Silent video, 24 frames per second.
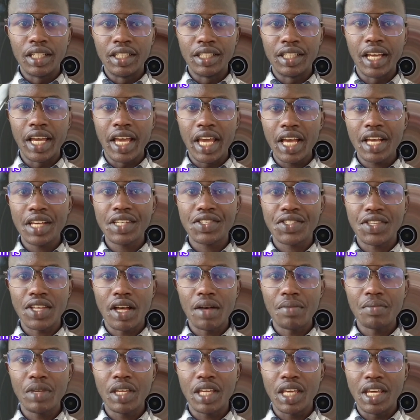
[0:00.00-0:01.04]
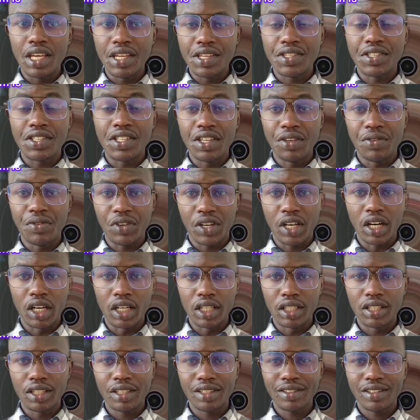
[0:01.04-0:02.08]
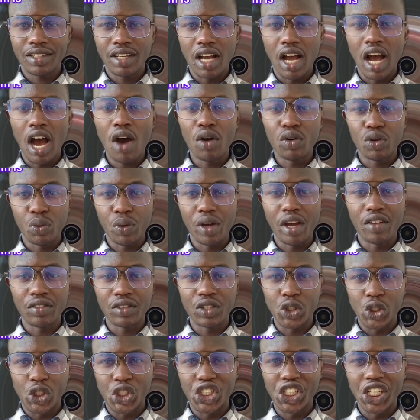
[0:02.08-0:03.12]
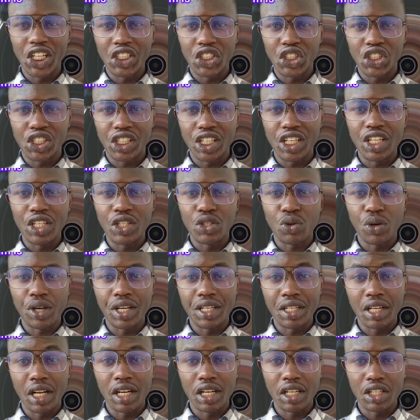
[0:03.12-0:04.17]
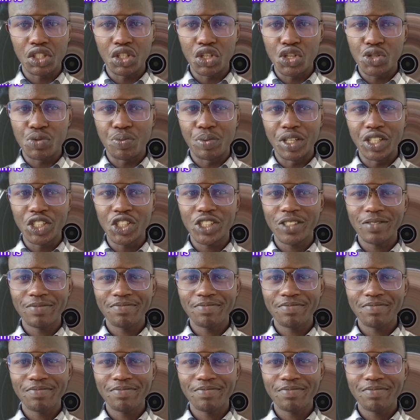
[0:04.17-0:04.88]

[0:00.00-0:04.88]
the exam is difficult. How do we have to change it into indirect speech?